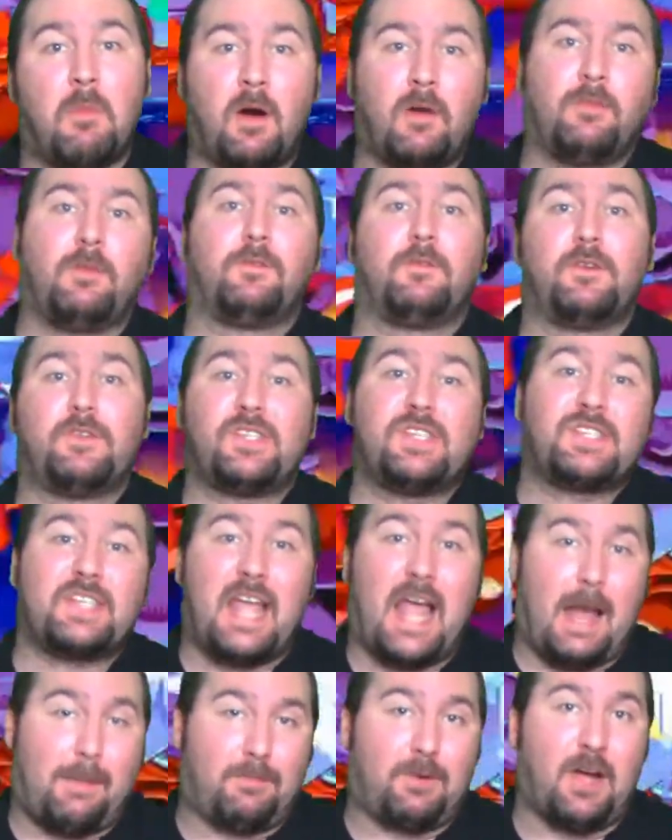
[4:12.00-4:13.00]
Marvel vs.
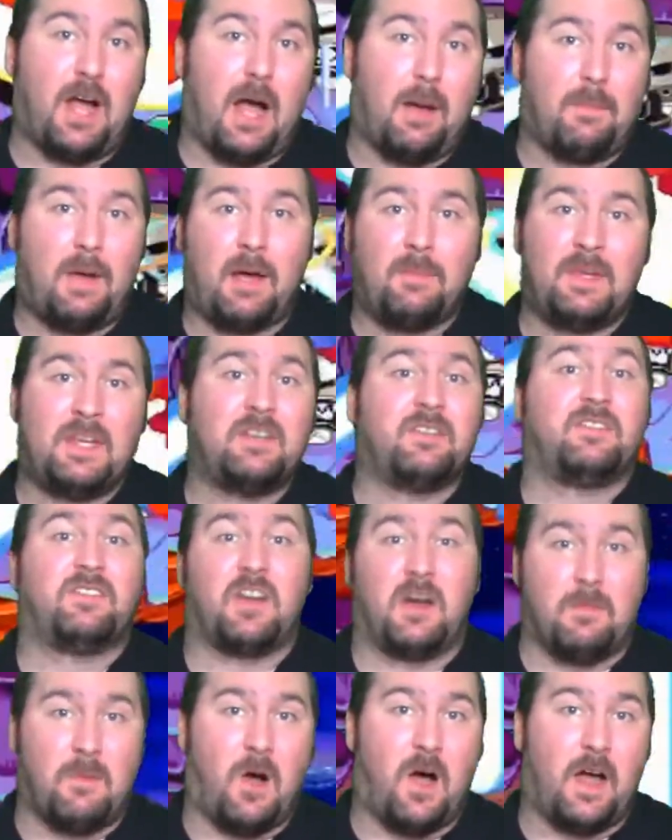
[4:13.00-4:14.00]
Capcom. I mean,
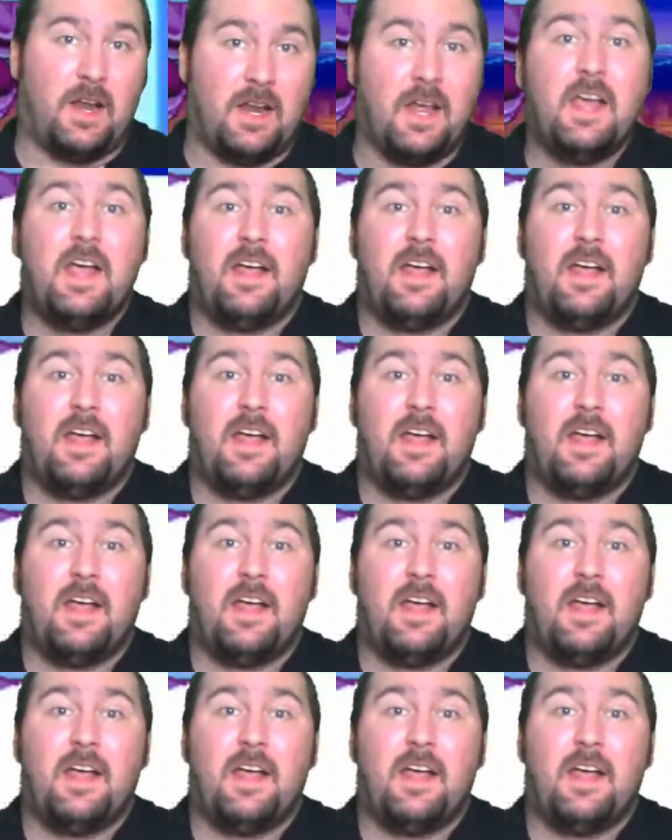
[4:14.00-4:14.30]
come on.